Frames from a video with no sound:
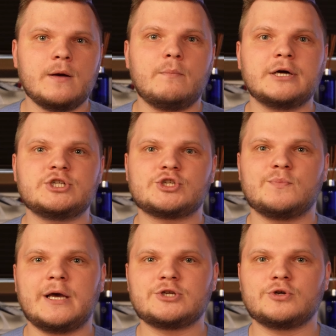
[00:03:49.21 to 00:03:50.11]
but just
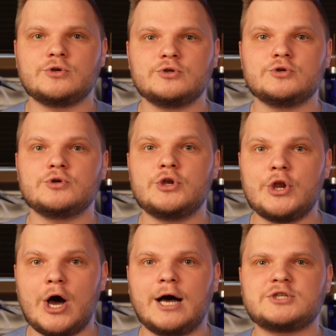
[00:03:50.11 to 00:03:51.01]
make sure you do
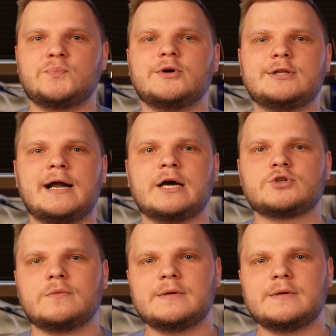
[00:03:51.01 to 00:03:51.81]
not put their actual